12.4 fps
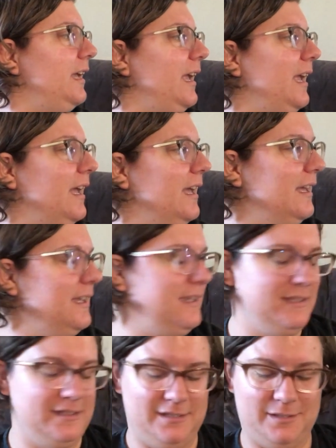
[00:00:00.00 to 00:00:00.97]

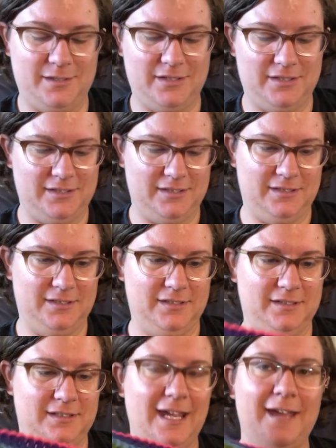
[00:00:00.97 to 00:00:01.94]
And
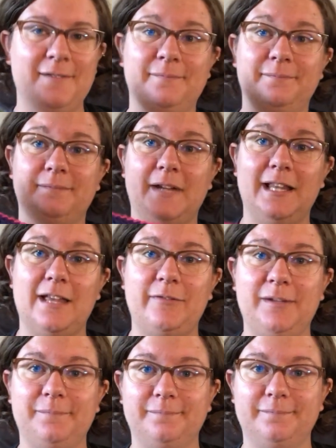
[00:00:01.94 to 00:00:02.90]
yeah, I love
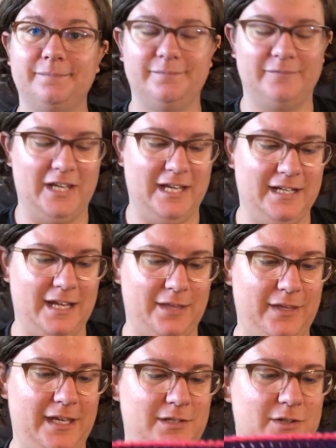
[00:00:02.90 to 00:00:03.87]
it, and I
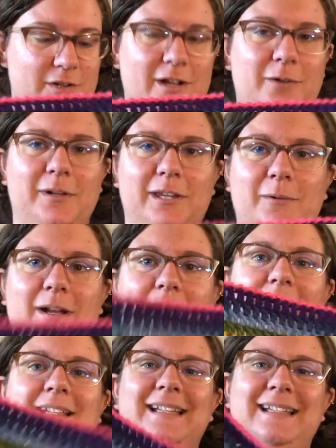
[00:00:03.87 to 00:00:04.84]
think it turned out really
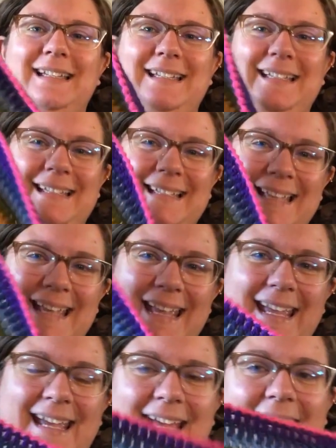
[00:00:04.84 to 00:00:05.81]
well.
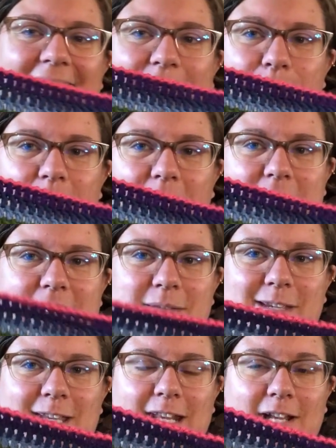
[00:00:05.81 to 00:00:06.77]
It's
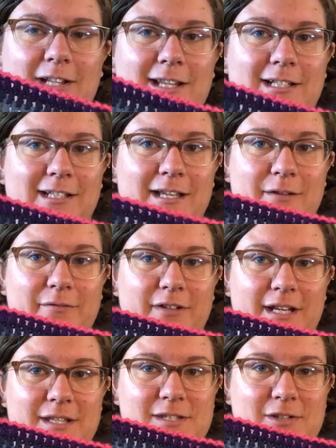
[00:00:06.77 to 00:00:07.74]
been getting a lot of love
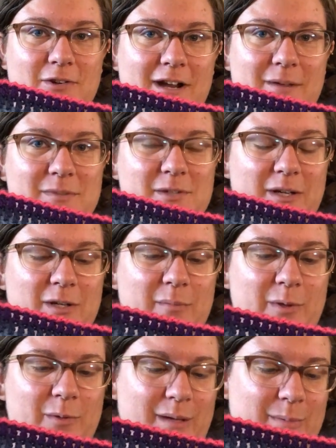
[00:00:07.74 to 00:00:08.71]
on Instagram, so I hope
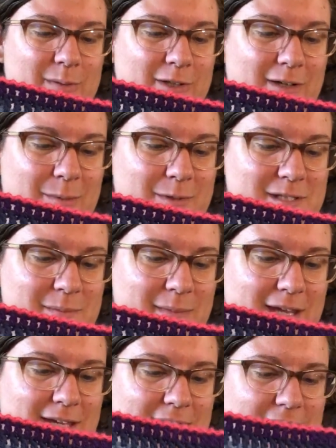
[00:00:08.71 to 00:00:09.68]
other people are able to
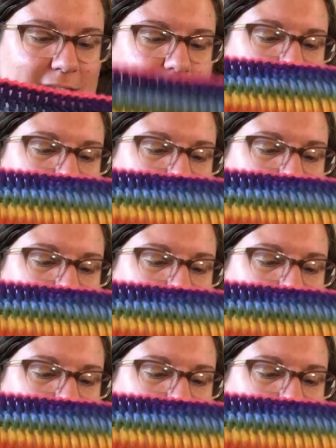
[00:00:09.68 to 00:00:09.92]
make it.